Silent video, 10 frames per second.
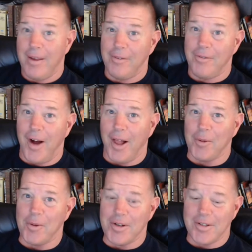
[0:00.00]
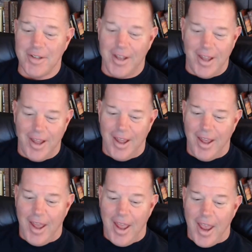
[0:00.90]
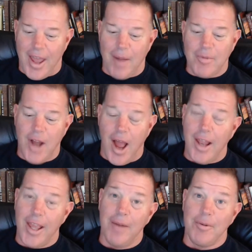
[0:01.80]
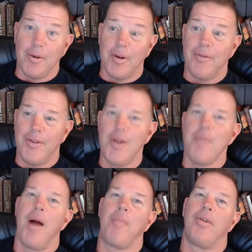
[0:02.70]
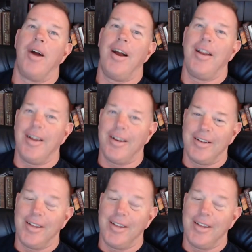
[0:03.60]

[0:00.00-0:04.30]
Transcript: followers, and I'm trying to get them to review my product.